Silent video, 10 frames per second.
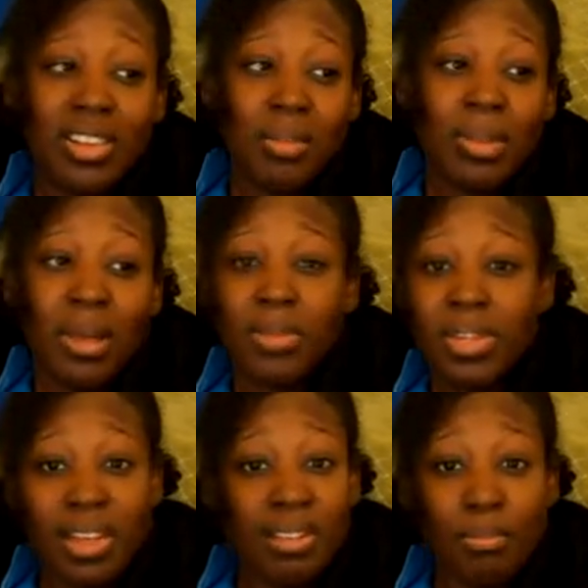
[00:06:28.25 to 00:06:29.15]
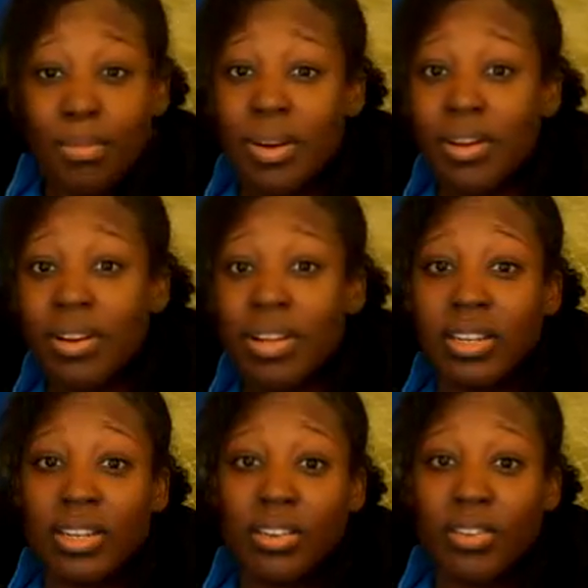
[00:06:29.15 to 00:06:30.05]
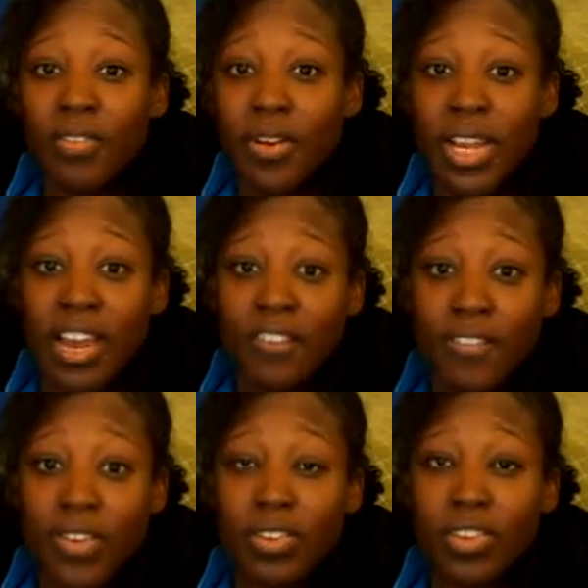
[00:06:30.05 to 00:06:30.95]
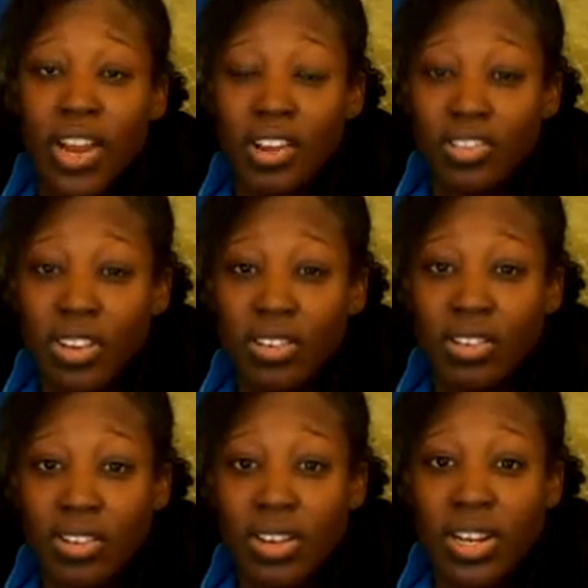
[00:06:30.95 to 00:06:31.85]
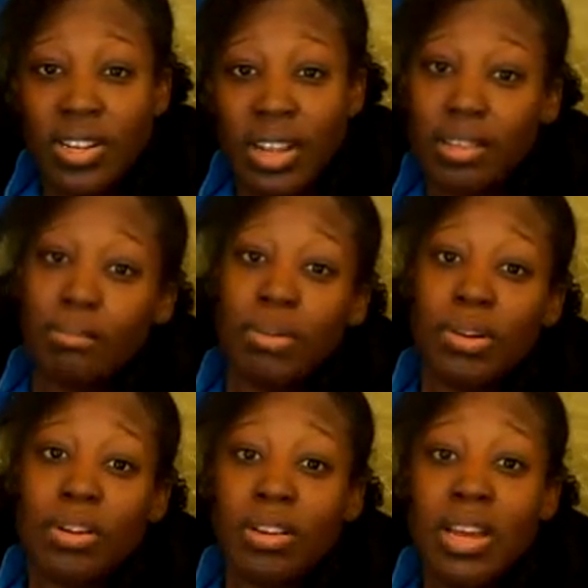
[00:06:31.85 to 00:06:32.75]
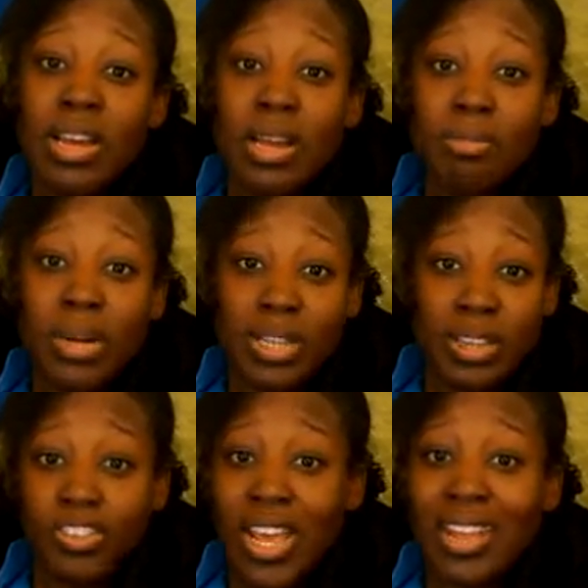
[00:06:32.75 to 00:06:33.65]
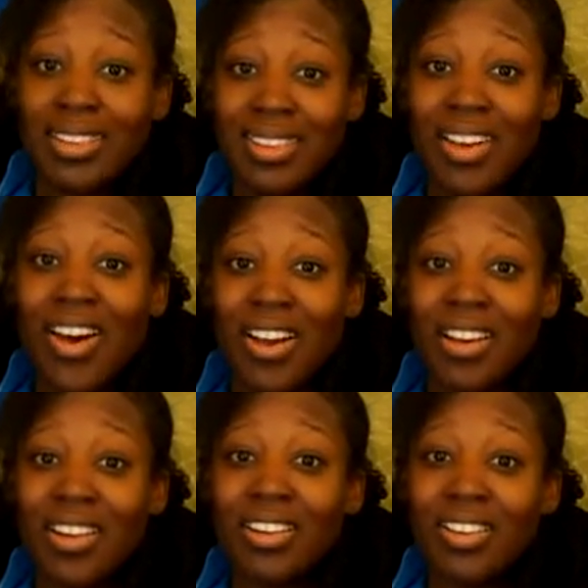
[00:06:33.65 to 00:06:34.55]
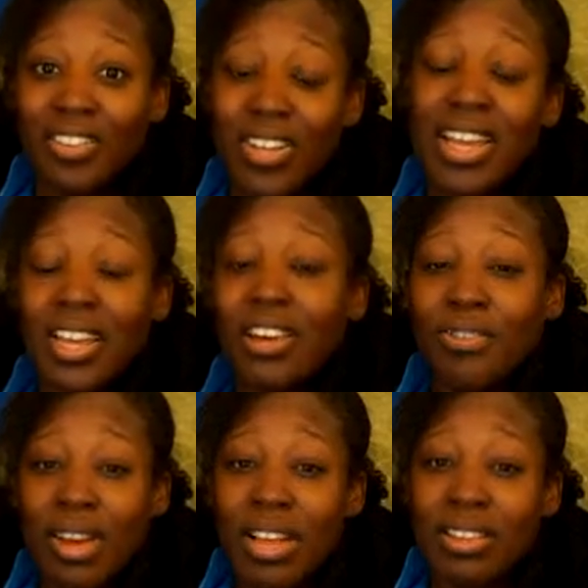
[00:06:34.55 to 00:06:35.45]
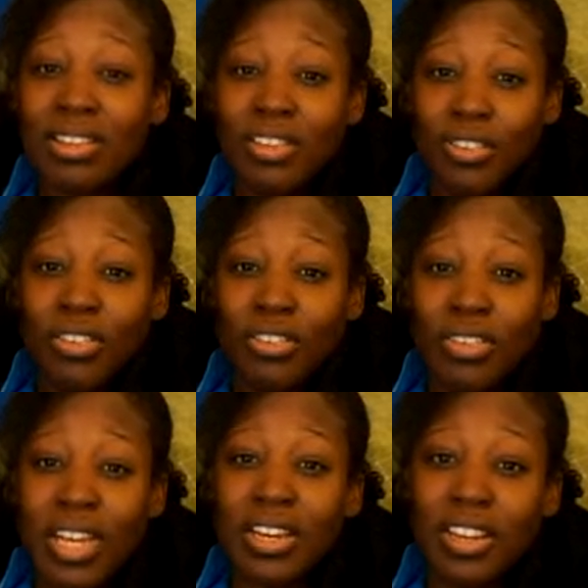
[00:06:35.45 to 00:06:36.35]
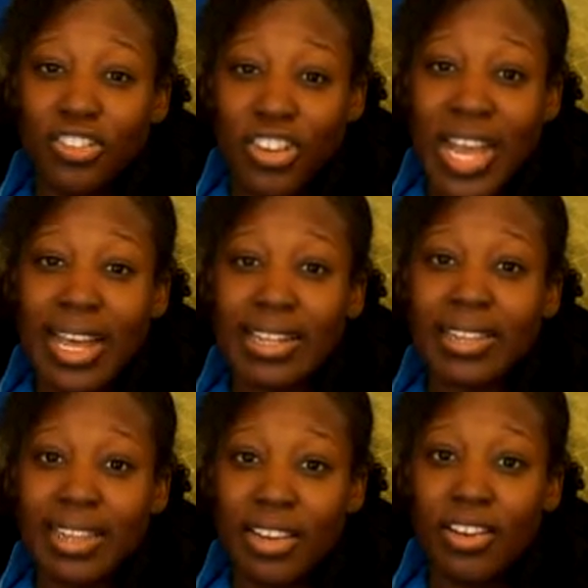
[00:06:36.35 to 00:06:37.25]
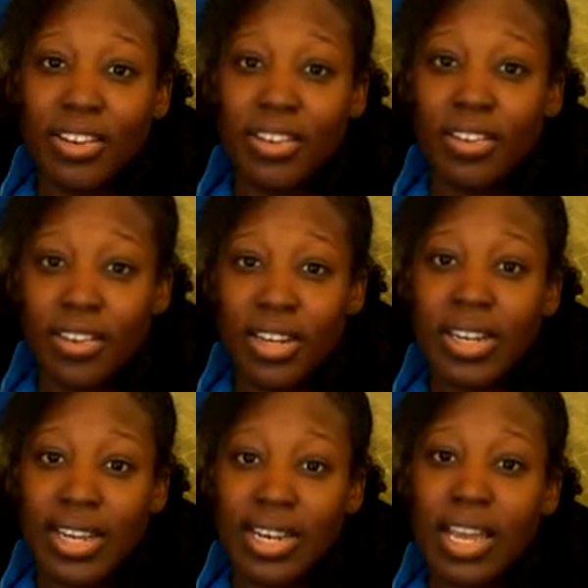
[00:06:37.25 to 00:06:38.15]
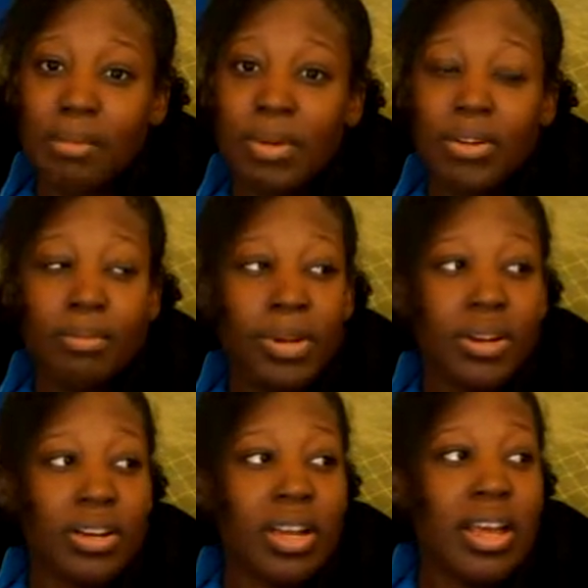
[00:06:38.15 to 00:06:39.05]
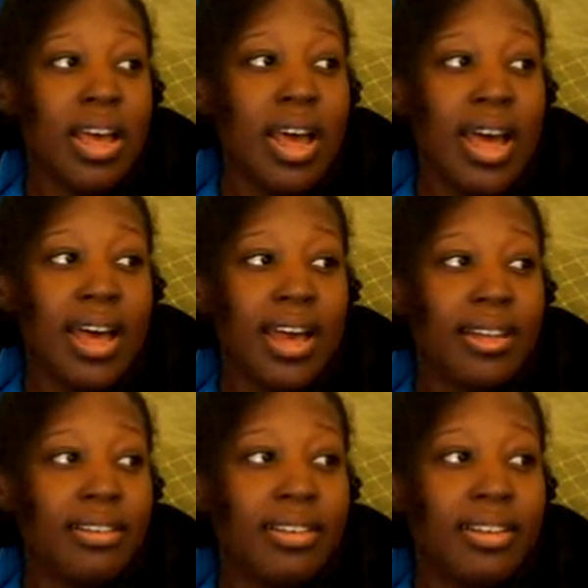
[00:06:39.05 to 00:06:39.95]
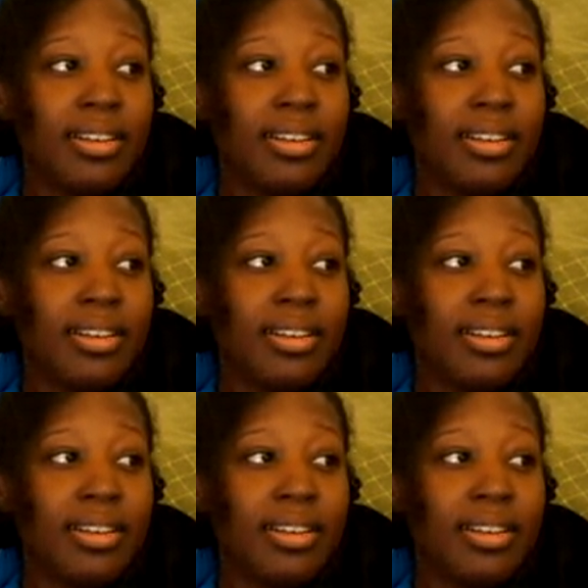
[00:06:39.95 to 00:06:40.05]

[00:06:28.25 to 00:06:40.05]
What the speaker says: sometimes it doesn't burn, and if you're careful and your hairdresser is good, it doesn't burn. But the chances are you're taking a risk. You're taking a chance that you're going to get a chemical burn, and